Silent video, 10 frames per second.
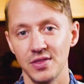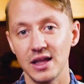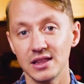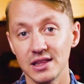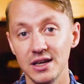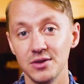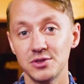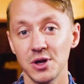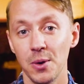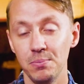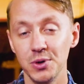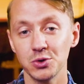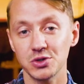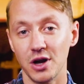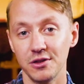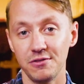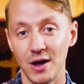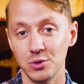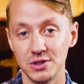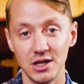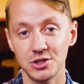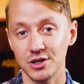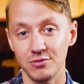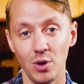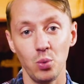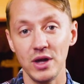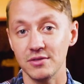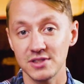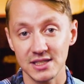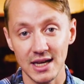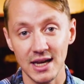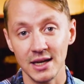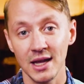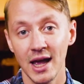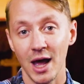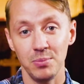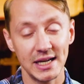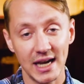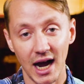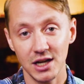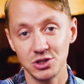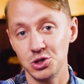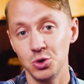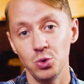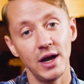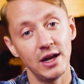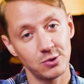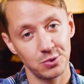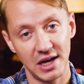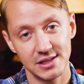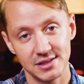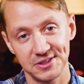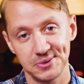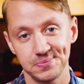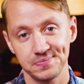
that lives built on the foundation of what we have seen and been guided to in Christ.